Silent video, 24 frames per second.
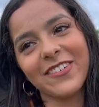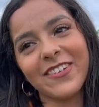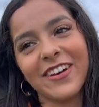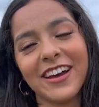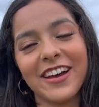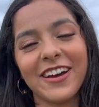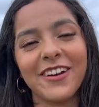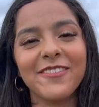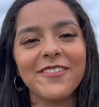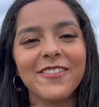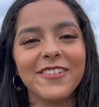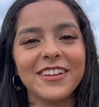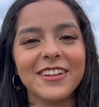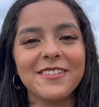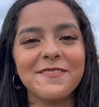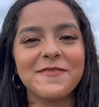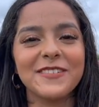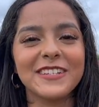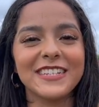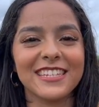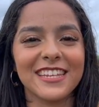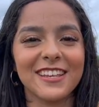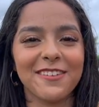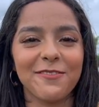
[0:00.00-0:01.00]
Uh, I'm going to
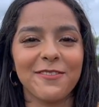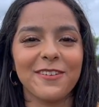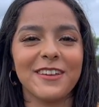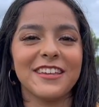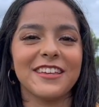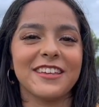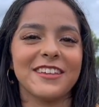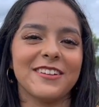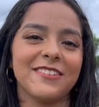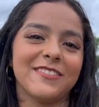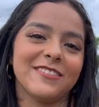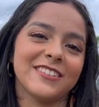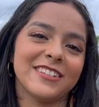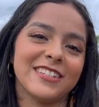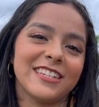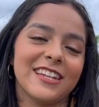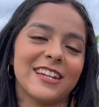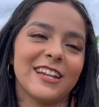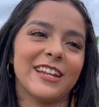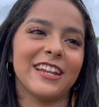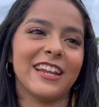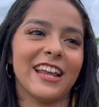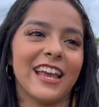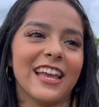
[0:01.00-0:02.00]
Pacific
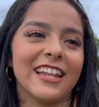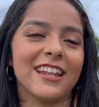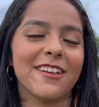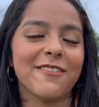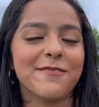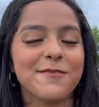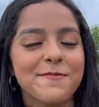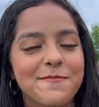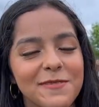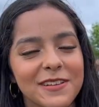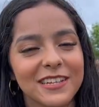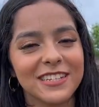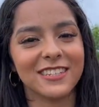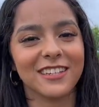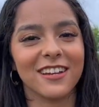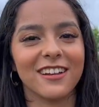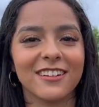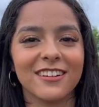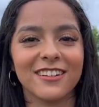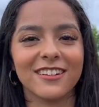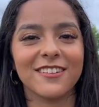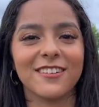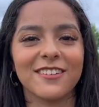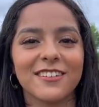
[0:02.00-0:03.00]
University and I'm going to play
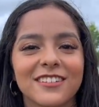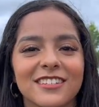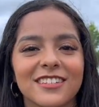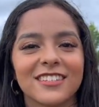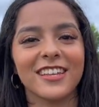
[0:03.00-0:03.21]
soccer.